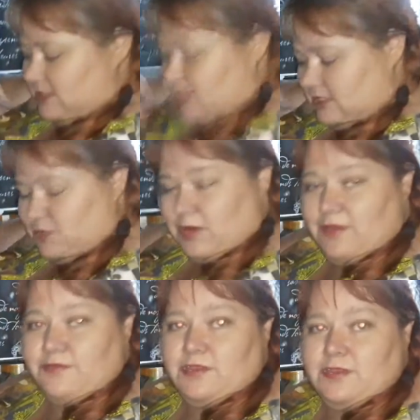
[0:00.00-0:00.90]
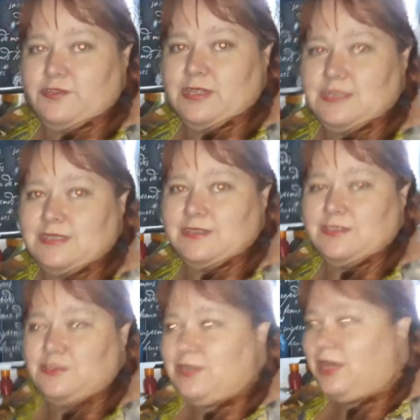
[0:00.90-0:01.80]
is what I've got dressed in
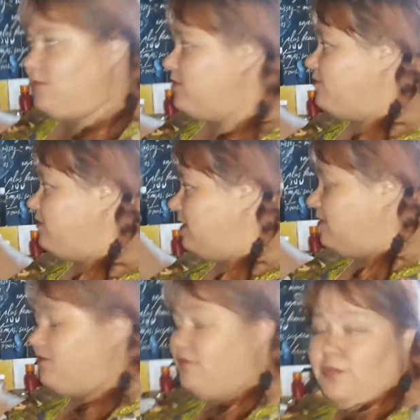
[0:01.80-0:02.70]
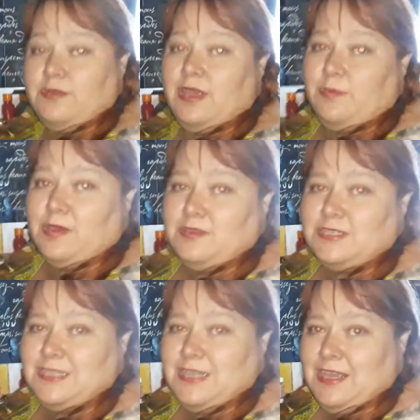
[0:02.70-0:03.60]
today. We've done a few demos,
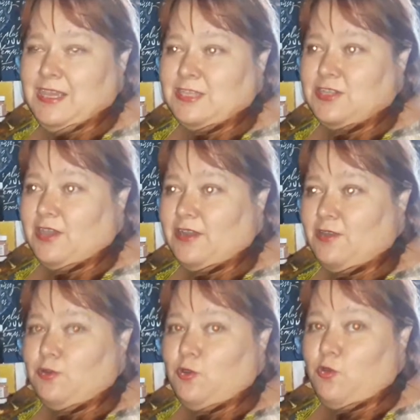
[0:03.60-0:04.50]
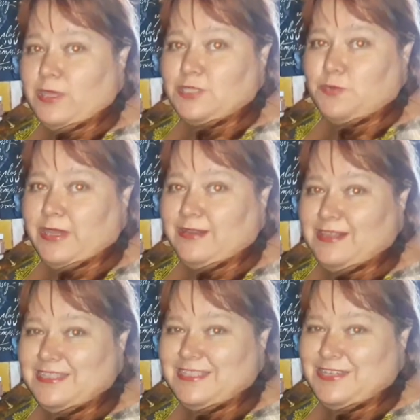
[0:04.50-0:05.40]
so I don't always wear
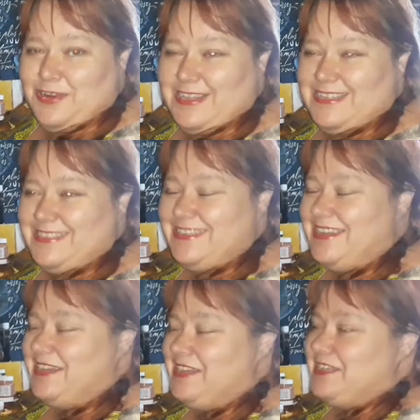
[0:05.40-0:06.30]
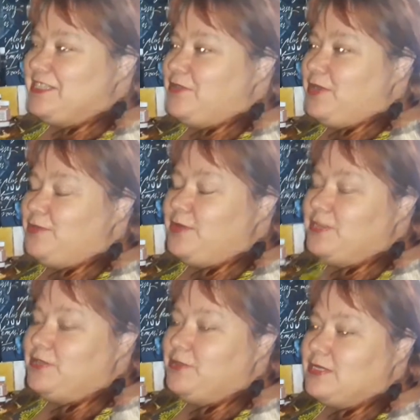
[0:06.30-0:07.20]
this dress. So what we do
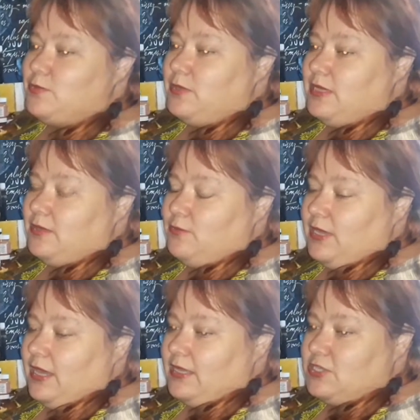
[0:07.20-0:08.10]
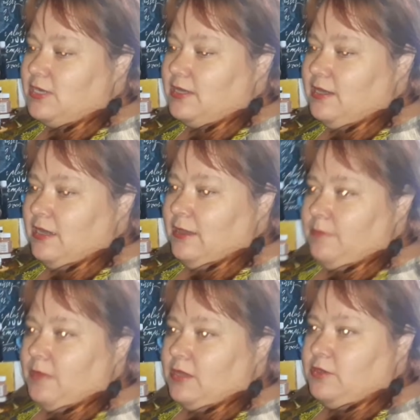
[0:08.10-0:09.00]
is we actually
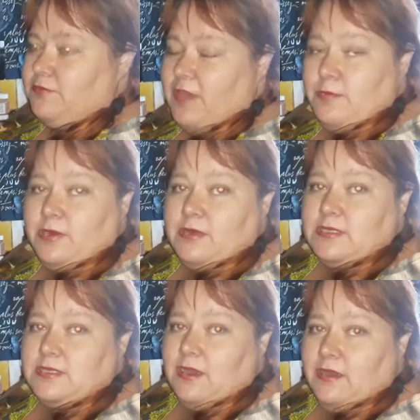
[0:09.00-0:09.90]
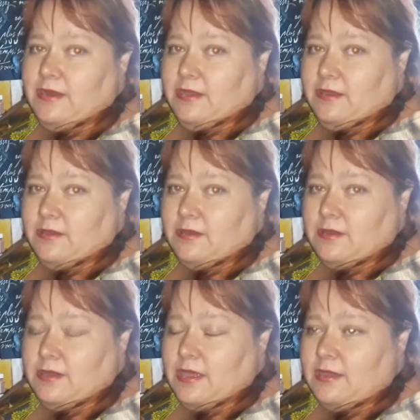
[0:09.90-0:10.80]
do fabric designing
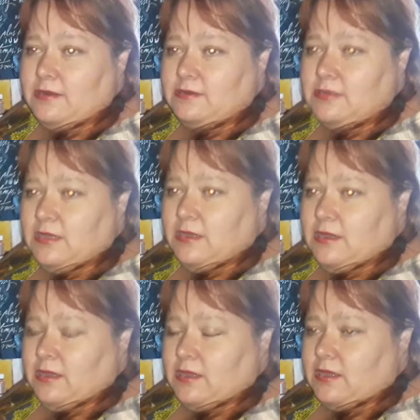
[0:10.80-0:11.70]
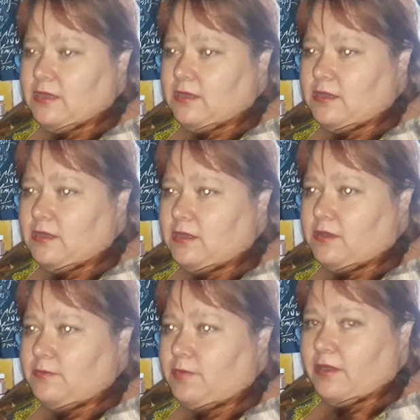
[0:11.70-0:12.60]
and
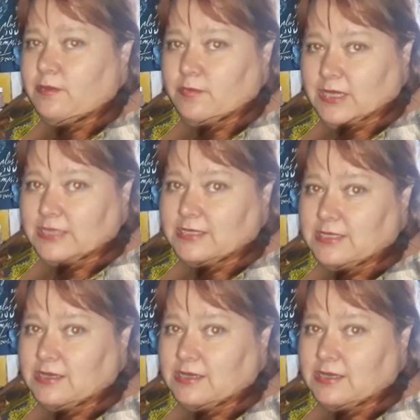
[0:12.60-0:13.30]
by the meter